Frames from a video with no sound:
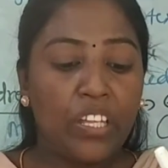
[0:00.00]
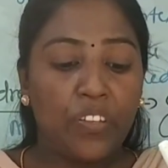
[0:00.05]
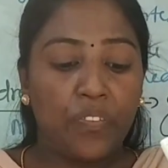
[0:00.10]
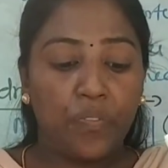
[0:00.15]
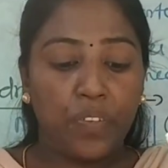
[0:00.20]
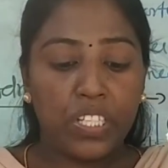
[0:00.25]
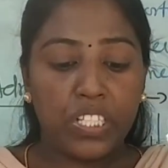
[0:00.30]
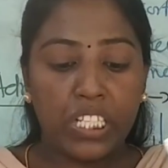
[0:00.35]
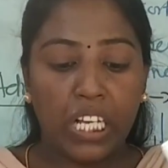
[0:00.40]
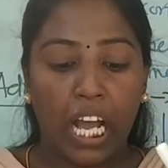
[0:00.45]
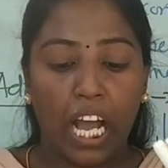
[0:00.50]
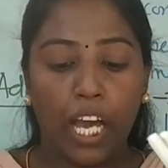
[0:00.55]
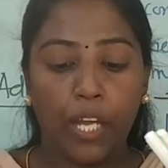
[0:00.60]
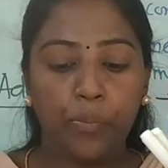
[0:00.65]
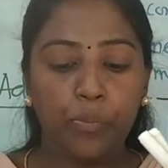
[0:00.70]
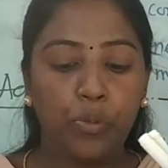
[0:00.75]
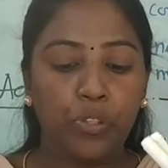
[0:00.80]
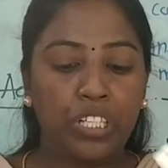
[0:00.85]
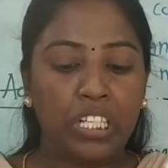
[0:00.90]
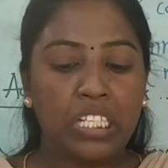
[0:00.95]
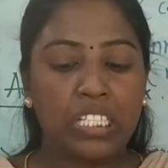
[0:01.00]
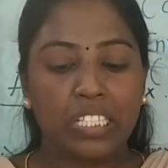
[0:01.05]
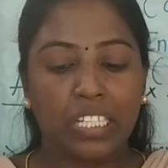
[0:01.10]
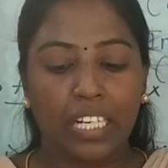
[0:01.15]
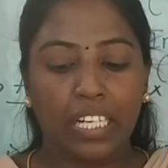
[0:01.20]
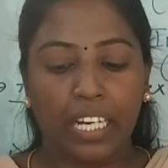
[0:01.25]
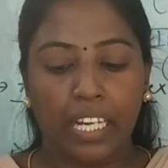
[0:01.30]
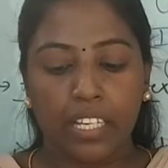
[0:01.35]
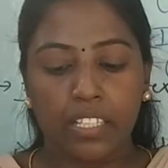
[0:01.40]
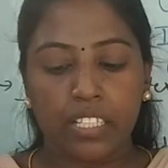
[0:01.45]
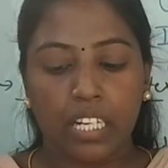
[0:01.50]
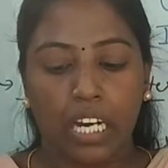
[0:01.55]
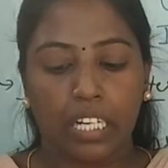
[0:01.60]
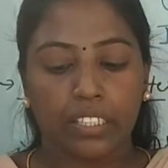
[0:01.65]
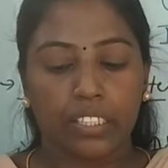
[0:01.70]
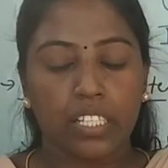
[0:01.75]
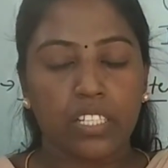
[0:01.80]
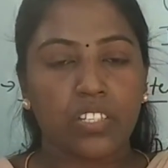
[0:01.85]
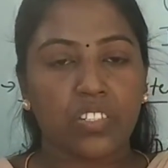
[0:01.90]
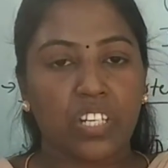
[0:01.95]
Which hormone is released
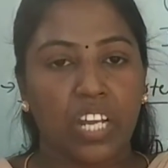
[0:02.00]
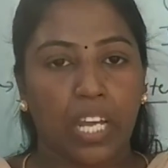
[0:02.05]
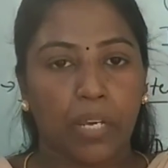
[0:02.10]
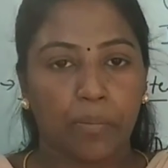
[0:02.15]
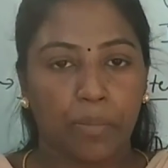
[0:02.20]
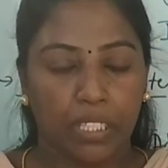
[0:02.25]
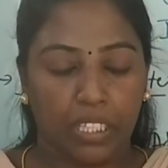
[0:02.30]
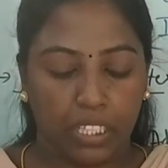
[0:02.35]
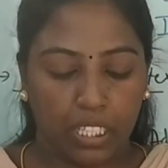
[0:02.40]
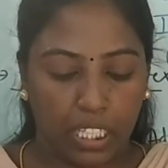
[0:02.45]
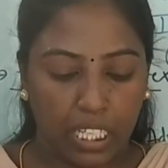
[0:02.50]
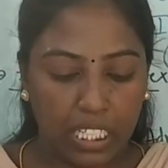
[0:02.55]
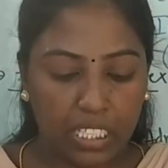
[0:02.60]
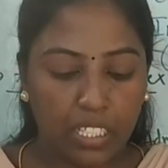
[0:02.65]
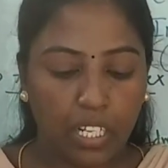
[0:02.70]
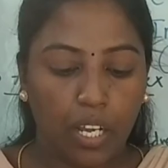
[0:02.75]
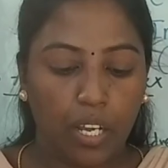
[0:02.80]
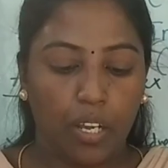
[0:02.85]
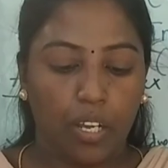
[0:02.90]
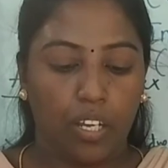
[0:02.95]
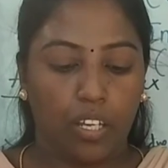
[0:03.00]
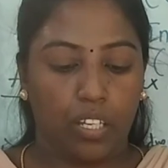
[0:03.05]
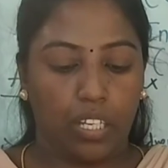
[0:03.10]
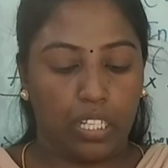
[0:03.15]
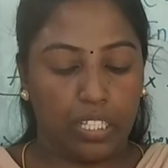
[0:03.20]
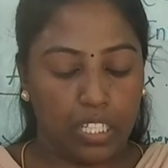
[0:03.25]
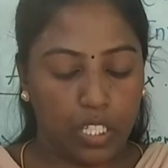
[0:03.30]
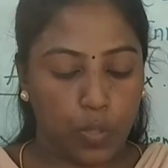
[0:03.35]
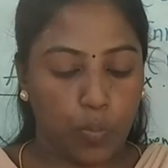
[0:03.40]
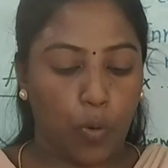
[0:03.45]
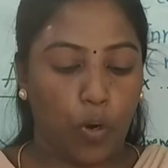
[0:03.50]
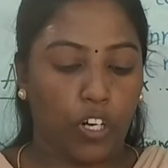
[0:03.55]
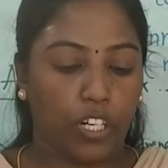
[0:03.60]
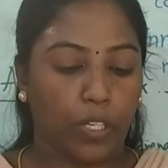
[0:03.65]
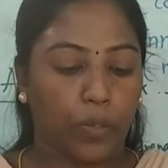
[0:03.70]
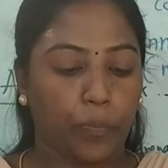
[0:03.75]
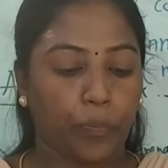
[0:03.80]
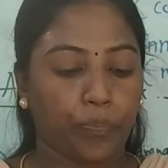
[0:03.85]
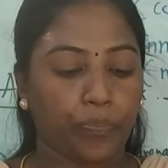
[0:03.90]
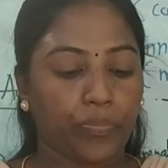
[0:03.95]
at this time in his
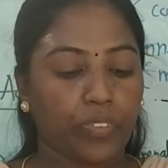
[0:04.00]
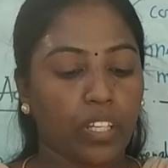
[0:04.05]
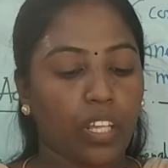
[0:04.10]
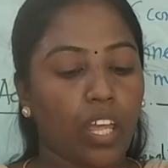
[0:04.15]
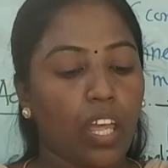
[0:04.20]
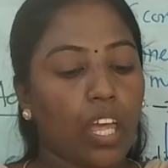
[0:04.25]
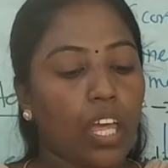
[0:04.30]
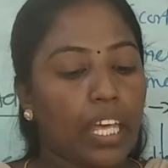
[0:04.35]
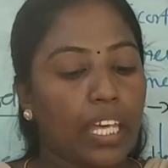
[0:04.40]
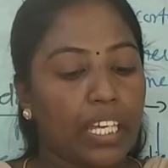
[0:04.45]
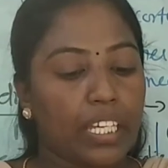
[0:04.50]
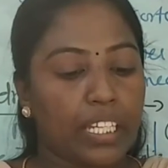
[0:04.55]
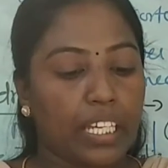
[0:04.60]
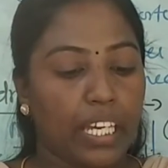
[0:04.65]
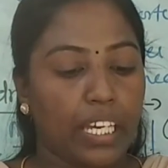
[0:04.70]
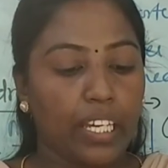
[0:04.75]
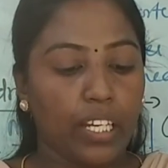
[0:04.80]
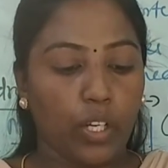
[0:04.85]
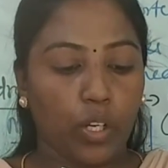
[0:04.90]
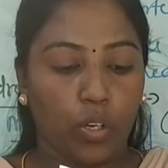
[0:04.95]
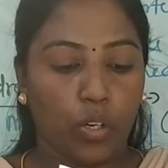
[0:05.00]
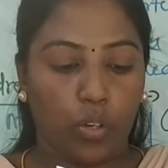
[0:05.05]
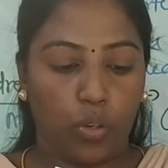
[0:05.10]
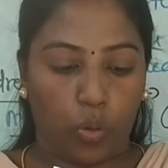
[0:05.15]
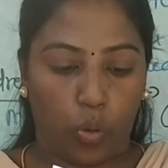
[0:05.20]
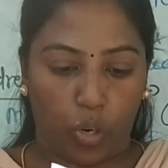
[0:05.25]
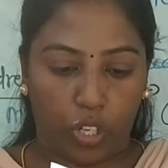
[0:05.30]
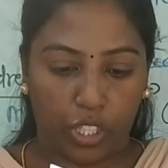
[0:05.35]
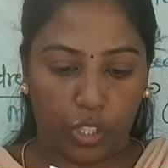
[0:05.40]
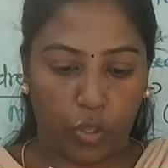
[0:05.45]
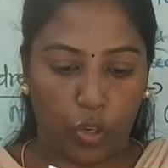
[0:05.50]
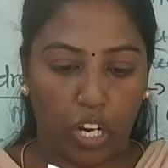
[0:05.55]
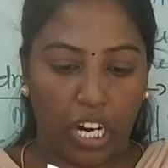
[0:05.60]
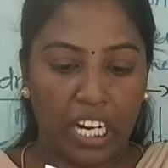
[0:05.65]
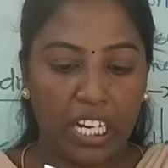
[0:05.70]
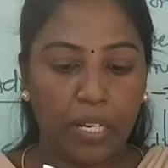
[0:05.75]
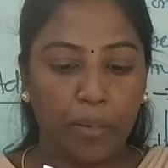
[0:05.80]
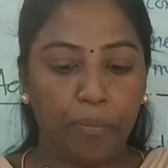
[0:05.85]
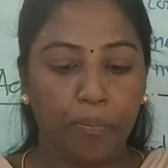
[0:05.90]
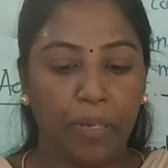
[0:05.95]
body? A.
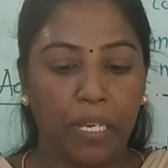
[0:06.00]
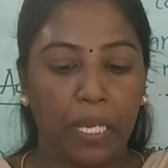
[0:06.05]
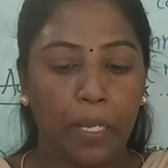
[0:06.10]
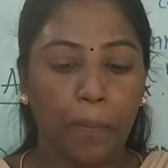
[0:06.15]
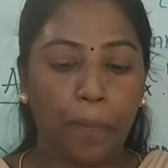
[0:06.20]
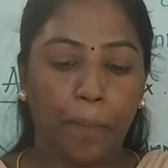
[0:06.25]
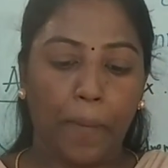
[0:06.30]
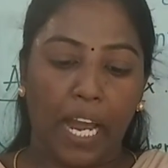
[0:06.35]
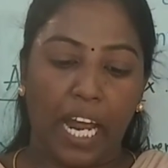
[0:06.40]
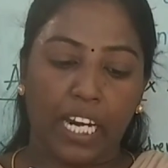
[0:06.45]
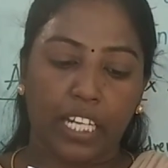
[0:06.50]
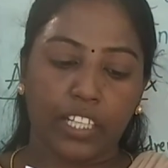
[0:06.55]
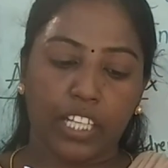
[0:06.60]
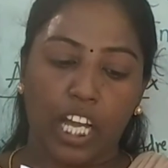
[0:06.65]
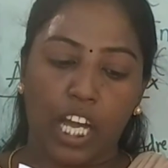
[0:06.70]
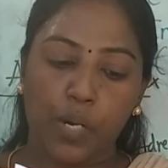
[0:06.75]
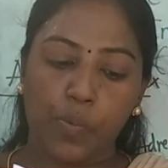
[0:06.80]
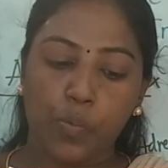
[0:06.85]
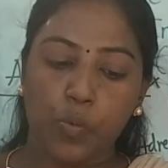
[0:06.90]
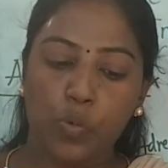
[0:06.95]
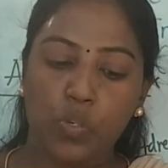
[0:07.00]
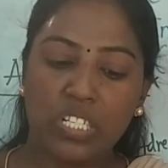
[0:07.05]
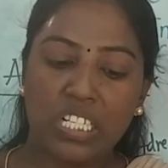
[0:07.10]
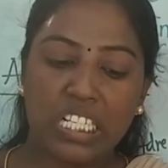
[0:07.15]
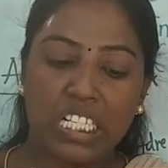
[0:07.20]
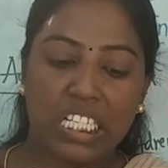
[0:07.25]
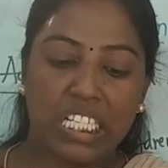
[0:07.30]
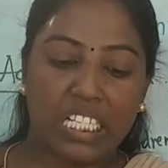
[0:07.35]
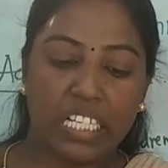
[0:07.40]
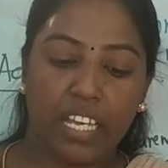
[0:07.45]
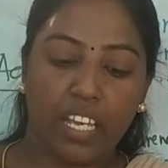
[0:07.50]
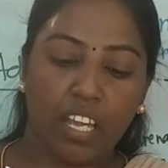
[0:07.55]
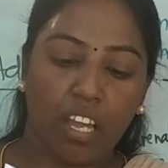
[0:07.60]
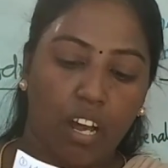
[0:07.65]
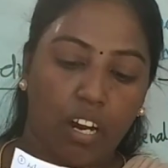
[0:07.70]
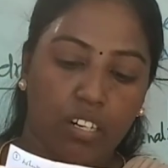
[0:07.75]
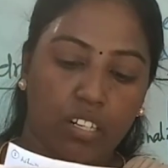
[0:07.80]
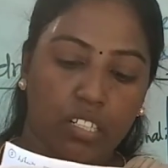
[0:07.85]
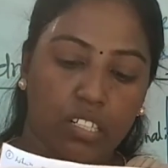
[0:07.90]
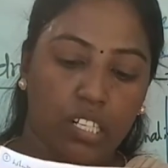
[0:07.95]
Corticoid. B. Parathyroid. C.
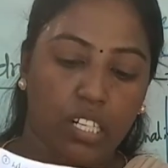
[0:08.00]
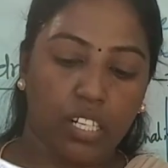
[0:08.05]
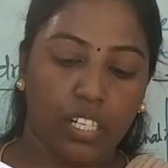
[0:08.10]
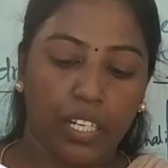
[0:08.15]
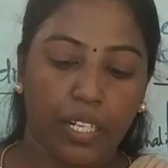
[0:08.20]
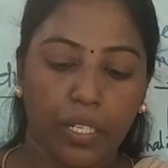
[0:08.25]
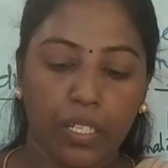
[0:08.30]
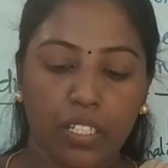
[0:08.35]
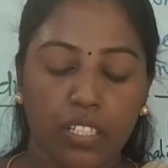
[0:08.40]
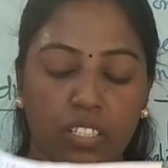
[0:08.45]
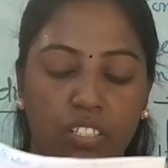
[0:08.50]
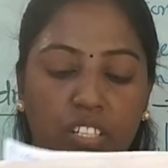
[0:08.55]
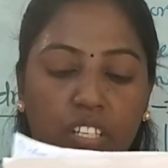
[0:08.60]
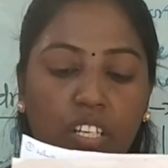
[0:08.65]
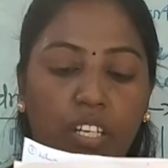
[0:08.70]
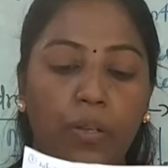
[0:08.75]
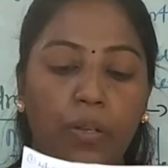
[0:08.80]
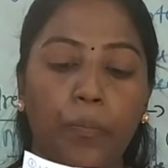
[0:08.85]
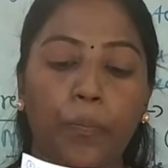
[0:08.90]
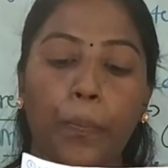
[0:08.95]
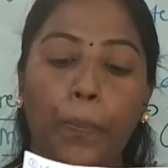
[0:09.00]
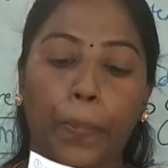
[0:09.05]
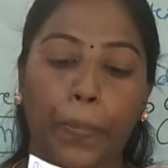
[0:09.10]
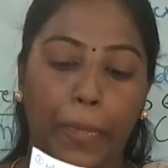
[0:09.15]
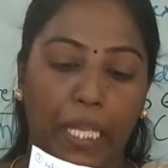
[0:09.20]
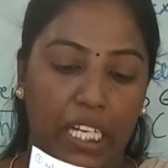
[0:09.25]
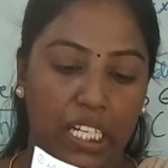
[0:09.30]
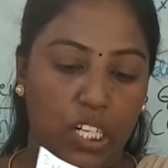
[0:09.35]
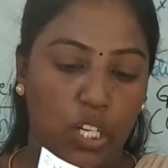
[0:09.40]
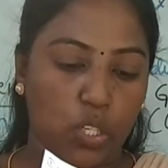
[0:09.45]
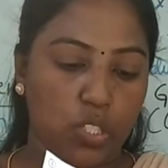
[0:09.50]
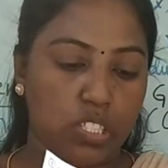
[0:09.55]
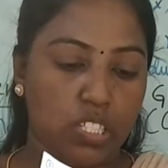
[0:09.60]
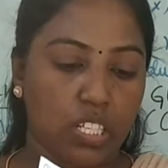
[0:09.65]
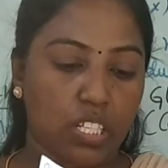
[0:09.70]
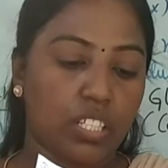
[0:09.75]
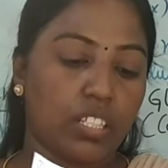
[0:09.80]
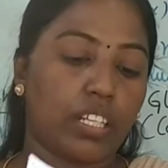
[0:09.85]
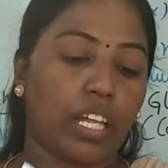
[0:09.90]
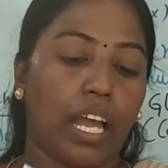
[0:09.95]
Adrenaline. D.
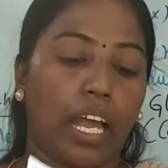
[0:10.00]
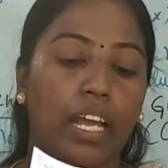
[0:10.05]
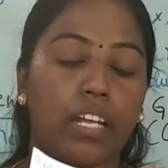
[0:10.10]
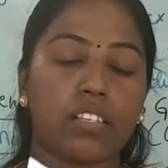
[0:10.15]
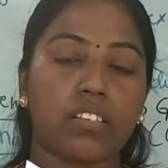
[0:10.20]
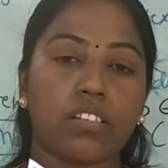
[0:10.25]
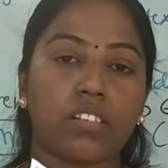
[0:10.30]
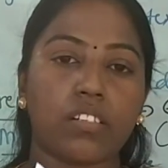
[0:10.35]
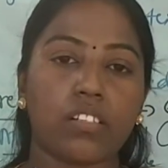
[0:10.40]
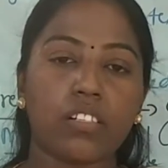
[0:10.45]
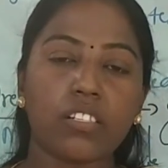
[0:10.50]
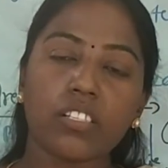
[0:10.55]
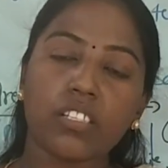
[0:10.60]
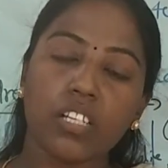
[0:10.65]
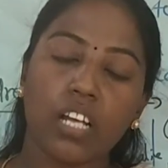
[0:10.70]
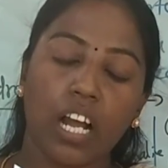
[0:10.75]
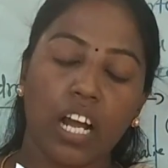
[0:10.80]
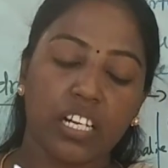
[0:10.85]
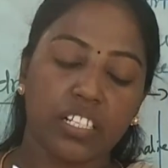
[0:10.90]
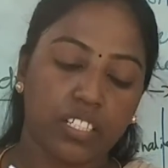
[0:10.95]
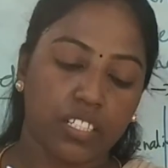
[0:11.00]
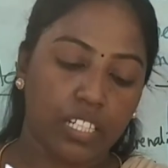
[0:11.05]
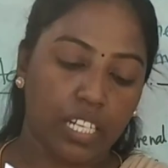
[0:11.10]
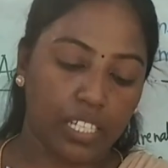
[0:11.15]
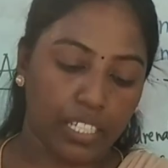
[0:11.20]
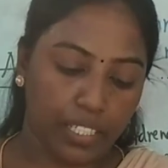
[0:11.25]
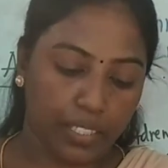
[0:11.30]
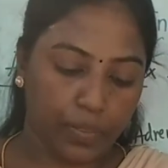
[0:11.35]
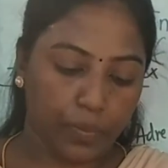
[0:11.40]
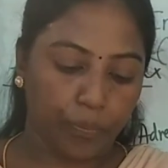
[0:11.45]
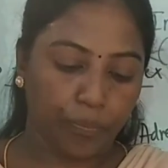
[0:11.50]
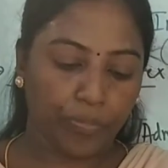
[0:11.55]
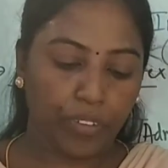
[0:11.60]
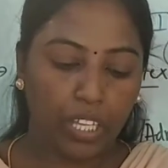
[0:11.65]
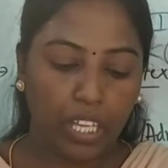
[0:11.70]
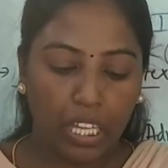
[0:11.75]
Thyroxine. The answer is adrenaline.